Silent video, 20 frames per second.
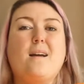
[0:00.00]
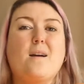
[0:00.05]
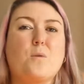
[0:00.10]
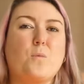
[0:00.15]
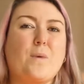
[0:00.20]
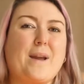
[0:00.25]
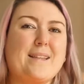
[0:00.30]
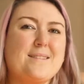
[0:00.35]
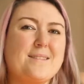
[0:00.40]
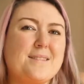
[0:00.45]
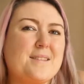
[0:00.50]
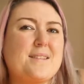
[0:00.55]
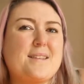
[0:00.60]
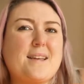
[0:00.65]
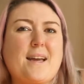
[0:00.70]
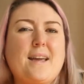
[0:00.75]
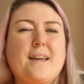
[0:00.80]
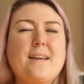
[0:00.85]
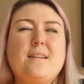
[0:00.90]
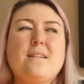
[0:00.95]

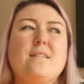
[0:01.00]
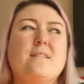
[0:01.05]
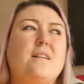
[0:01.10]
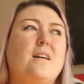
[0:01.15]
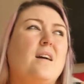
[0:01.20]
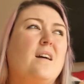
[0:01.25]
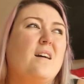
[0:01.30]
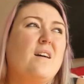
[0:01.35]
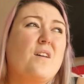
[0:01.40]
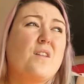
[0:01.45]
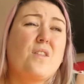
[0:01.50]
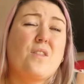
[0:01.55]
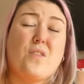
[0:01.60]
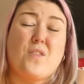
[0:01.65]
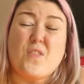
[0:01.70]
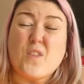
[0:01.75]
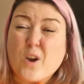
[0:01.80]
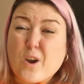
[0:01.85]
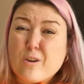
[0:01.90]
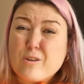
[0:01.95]
Wednesday,
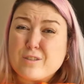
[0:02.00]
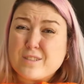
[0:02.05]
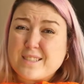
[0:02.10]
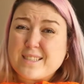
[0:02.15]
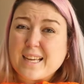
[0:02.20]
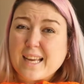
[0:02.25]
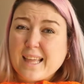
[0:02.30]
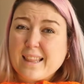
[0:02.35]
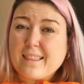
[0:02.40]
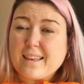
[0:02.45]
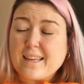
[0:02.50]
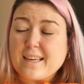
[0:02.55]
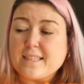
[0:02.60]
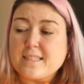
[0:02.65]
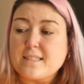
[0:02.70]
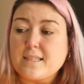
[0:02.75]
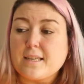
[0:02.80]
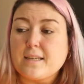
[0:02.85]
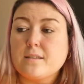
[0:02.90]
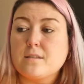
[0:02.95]
Thursday the
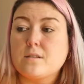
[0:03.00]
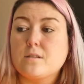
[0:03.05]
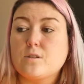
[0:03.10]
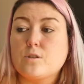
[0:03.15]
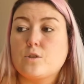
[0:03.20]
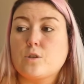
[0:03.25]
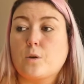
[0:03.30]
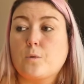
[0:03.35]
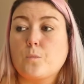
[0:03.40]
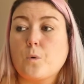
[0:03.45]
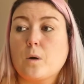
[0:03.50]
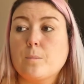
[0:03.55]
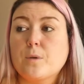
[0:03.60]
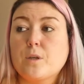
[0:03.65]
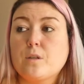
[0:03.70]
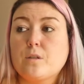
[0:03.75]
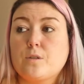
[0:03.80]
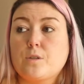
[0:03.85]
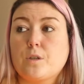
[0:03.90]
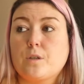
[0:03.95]
latest. So what I'm
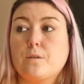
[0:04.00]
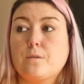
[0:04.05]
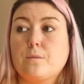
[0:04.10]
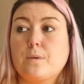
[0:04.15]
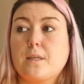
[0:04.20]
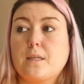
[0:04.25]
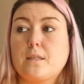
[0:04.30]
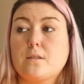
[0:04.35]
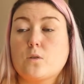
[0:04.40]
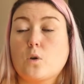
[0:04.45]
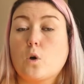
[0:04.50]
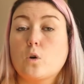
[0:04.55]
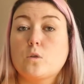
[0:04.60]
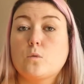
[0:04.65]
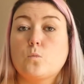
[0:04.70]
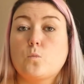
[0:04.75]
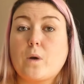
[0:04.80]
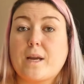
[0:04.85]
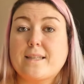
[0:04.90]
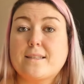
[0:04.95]
going to do is
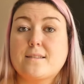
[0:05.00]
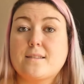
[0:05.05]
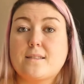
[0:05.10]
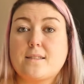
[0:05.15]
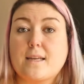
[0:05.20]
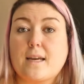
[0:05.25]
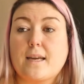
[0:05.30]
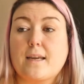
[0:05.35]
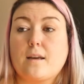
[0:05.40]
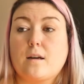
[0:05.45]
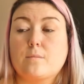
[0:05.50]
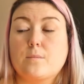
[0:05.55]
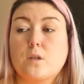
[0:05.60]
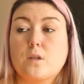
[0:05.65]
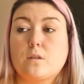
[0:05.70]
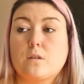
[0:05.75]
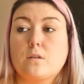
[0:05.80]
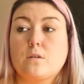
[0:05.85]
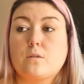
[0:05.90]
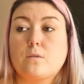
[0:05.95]
on Wednesday, I'm
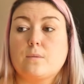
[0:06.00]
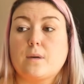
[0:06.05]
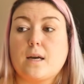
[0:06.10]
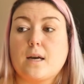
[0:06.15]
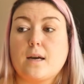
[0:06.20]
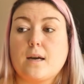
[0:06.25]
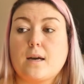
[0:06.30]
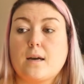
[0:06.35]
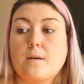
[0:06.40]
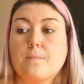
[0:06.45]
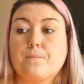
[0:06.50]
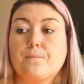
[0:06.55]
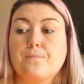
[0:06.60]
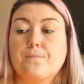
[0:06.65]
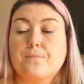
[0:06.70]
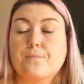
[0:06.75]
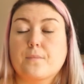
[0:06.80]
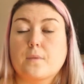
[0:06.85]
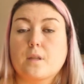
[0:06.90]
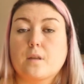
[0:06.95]
going to
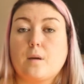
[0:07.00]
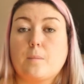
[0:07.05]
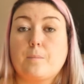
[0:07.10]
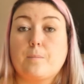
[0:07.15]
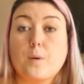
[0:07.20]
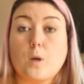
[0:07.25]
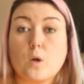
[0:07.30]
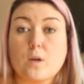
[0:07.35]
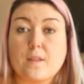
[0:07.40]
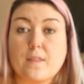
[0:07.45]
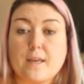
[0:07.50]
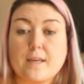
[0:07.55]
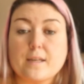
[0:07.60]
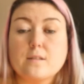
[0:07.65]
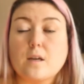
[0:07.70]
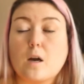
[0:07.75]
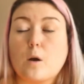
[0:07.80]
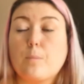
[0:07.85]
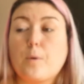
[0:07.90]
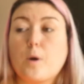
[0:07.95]
block
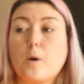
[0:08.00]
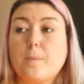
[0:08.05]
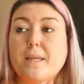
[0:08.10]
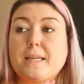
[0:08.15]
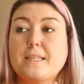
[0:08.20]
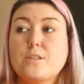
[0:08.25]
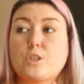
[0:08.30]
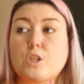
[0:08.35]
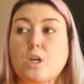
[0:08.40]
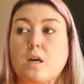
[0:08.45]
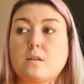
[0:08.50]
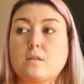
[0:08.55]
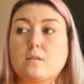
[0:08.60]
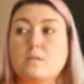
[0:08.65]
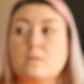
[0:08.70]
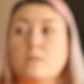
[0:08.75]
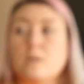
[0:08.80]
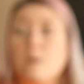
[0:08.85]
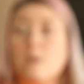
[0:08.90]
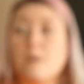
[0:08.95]
this. I'll probably
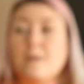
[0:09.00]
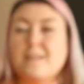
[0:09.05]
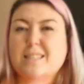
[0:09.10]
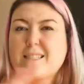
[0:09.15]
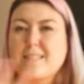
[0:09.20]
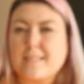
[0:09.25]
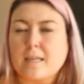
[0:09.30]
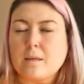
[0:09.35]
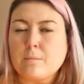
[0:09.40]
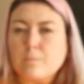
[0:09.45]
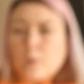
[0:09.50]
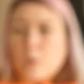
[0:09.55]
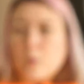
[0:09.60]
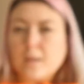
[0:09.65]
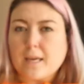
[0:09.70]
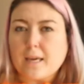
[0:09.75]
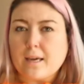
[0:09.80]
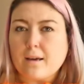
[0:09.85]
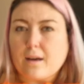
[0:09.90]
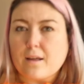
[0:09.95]
just steam
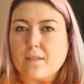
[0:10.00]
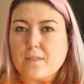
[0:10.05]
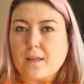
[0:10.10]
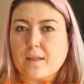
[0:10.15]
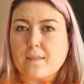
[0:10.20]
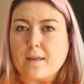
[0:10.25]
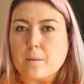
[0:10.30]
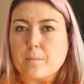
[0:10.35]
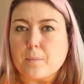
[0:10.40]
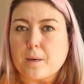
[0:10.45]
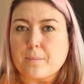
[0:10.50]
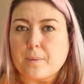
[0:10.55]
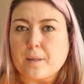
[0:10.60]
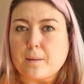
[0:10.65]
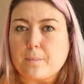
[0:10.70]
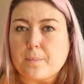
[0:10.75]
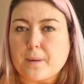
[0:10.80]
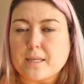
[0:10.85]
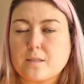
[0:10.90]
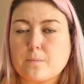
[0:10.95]
block it. I think that might be the
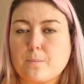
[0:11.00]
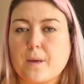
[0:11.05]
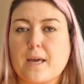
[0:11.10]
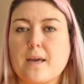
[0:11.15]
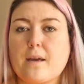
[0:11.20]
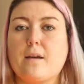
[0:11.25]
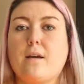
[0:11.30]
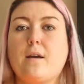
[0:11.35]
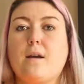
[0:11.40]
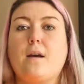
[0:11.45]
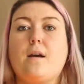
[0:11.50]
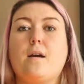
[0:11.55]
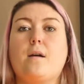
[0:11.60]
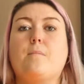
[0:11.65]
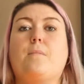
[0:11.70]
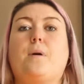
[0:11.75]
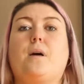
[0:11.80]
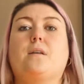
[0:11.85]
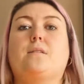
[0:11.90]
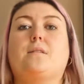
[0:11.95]
best bet,
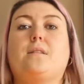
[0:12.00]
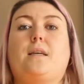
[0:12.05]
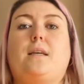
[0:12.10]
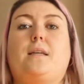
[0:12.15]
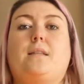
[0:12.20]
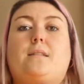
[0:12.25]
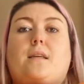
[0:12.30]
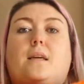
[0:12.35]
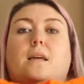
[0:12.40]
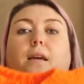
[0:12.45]
but it